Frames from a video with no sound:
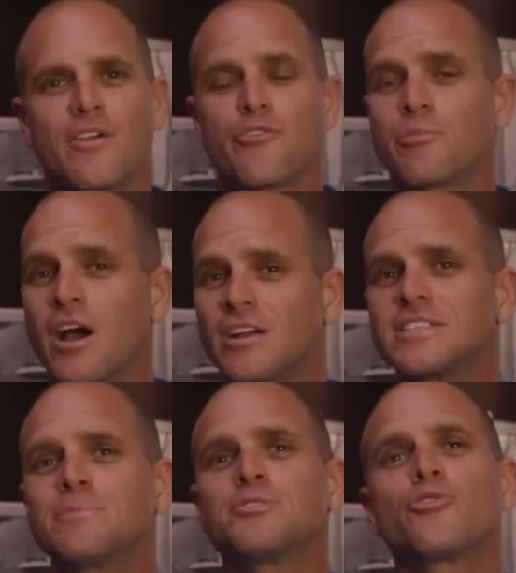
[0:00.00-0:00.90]
From
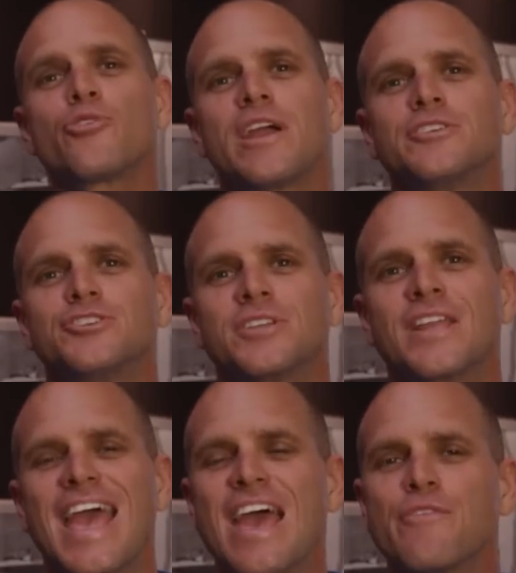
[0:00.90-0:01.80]
concept to creation,
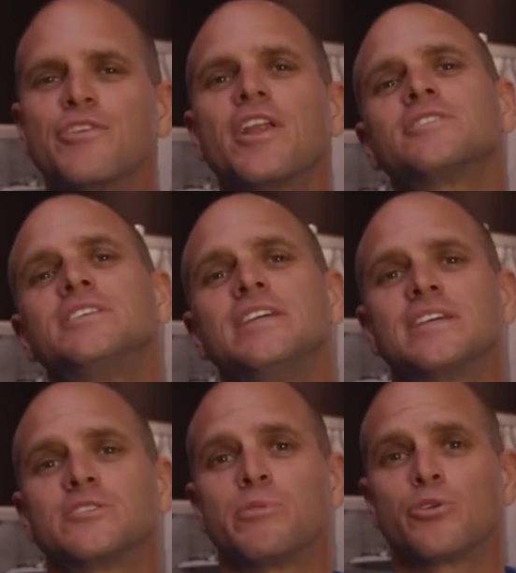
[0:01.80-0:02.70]
every
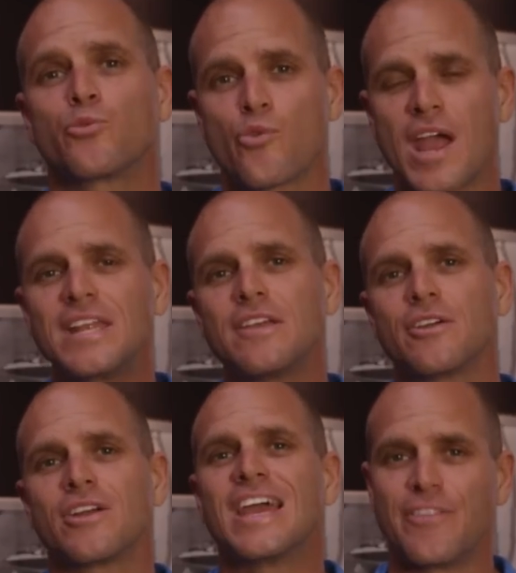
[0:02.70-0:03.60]
Nautique is built right
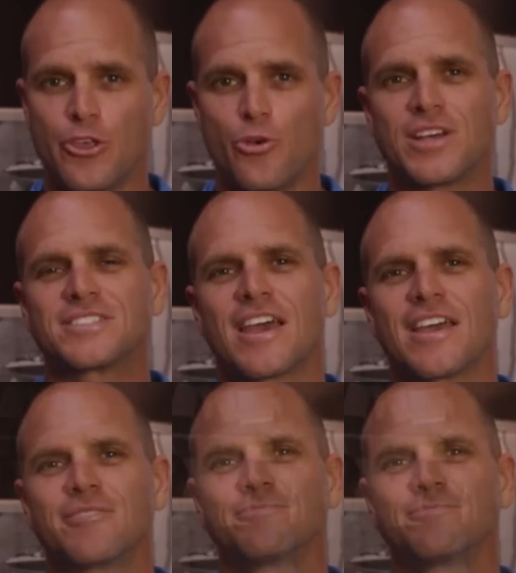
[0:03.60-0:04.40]
here in the USA.